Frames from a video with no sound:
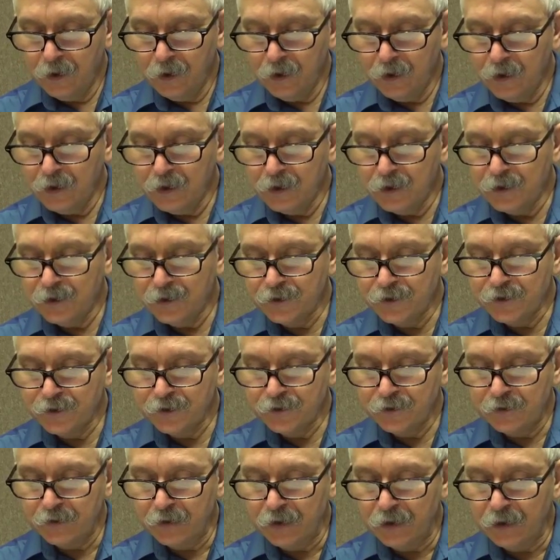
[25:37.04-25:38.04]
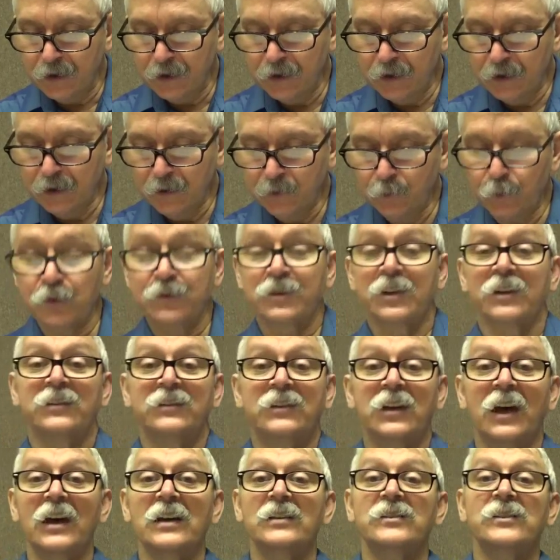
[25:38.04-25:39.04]
is uh, was a
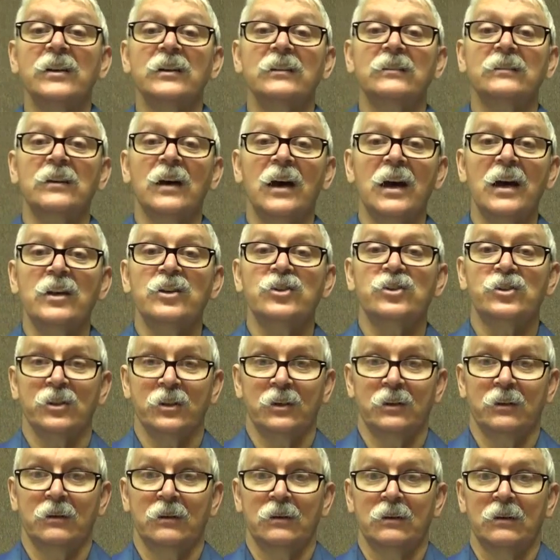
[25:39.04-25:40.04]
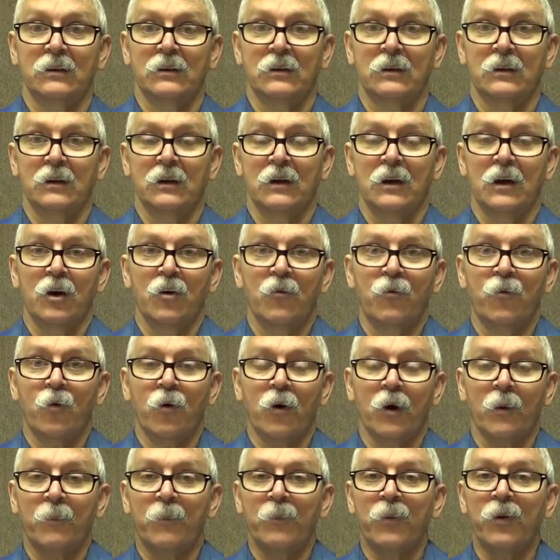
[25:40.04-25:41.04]
designation
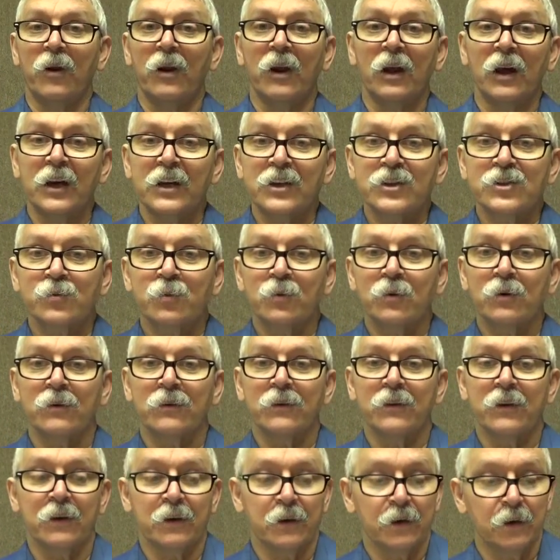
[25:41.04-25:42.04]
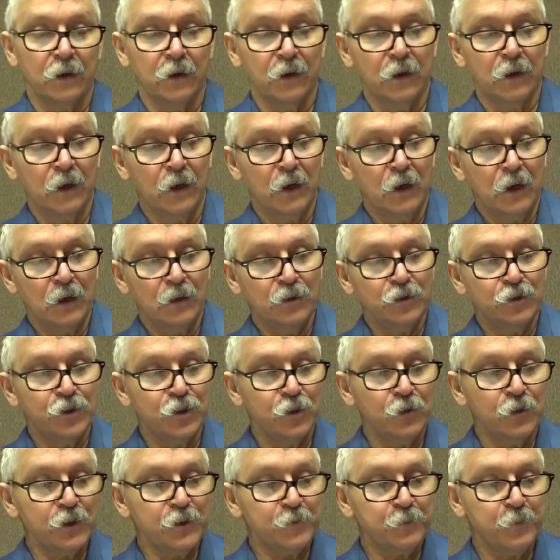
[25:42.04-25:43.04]
for a place where the
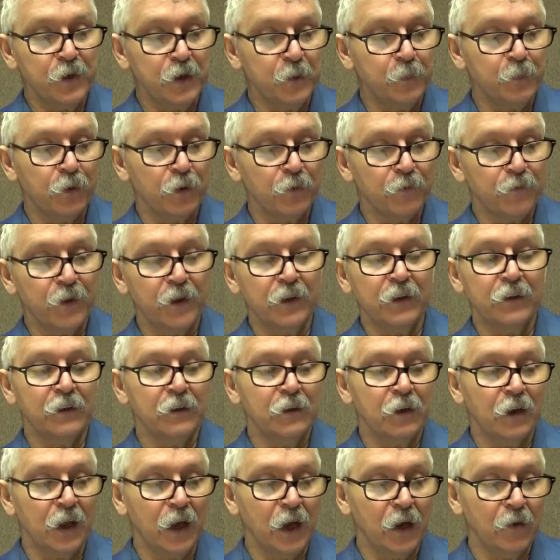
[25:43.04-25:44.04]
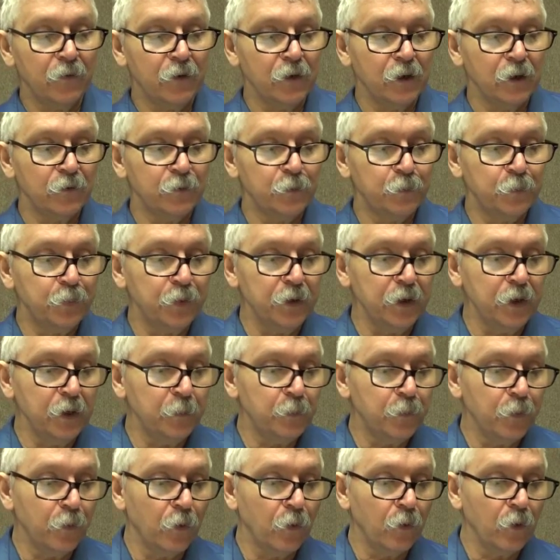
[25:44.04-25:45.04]
Jewish people, if they did not have enough
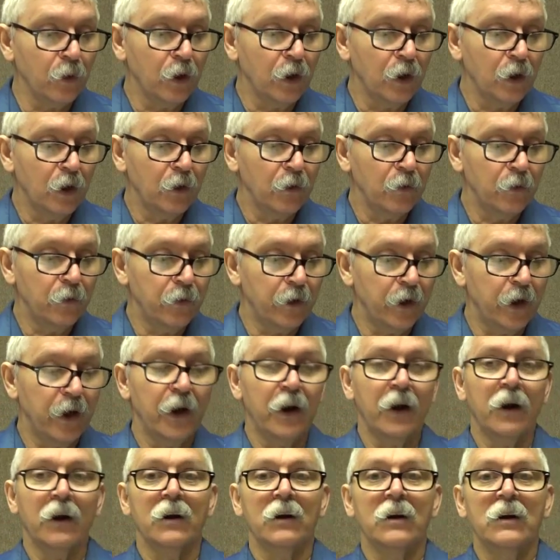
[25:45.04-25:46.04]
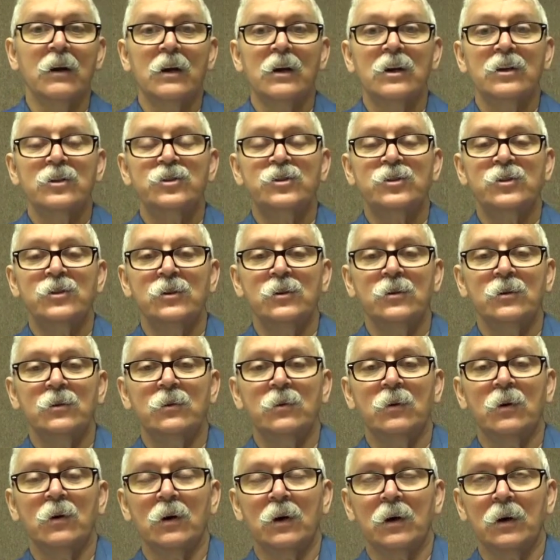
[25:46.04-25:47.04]
people there
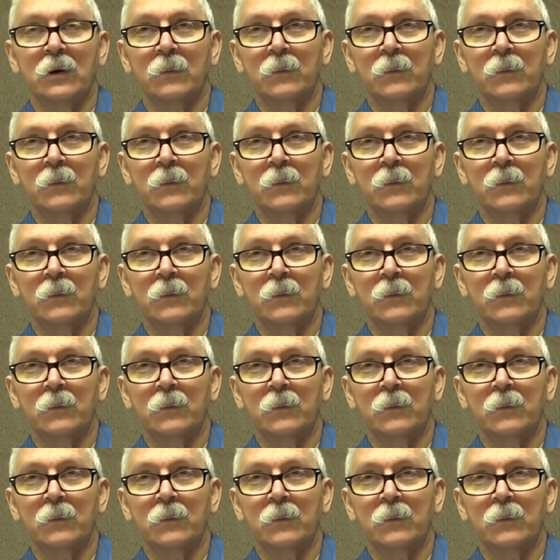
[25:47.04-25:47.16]
to